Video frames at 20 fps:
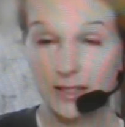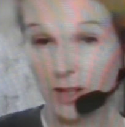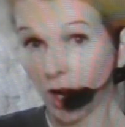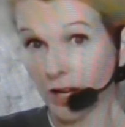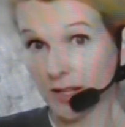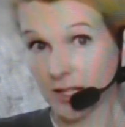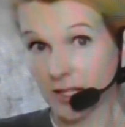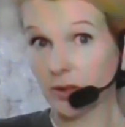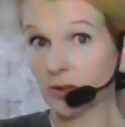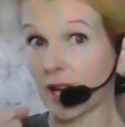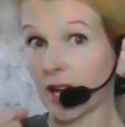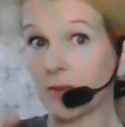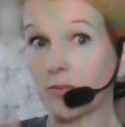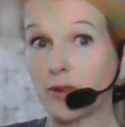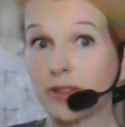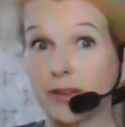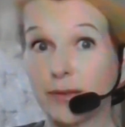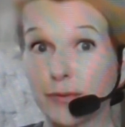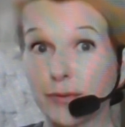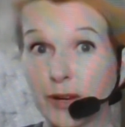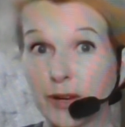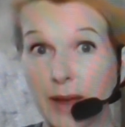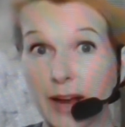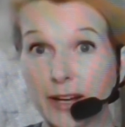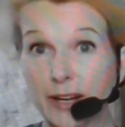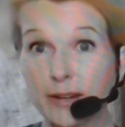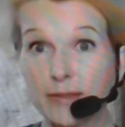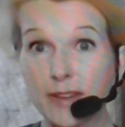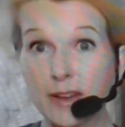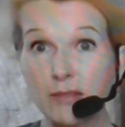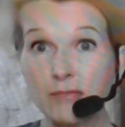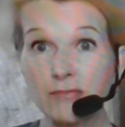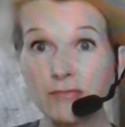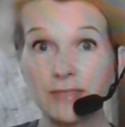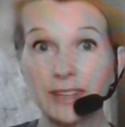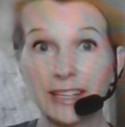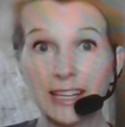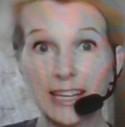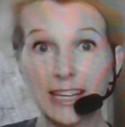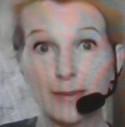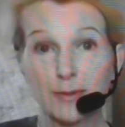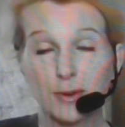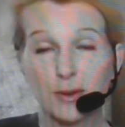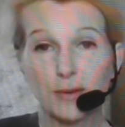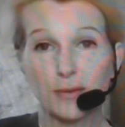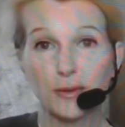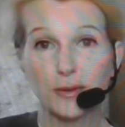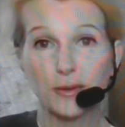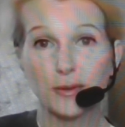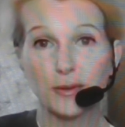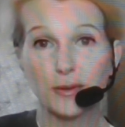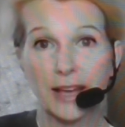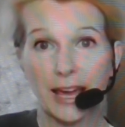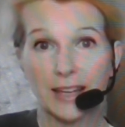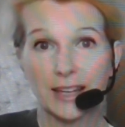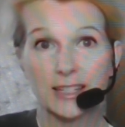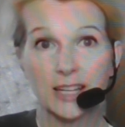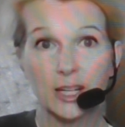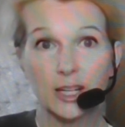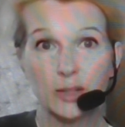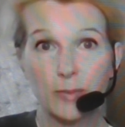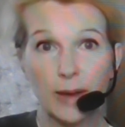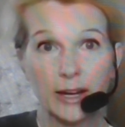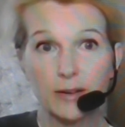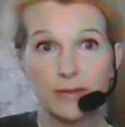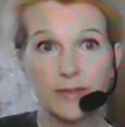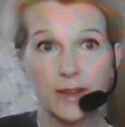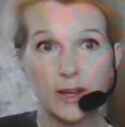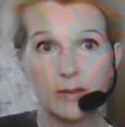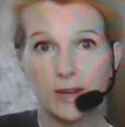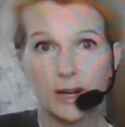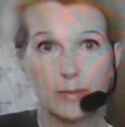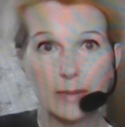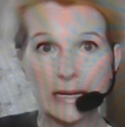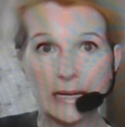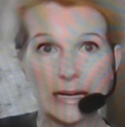also come with a free microphone. Like, it comes with a free handheld microphone. I mean, I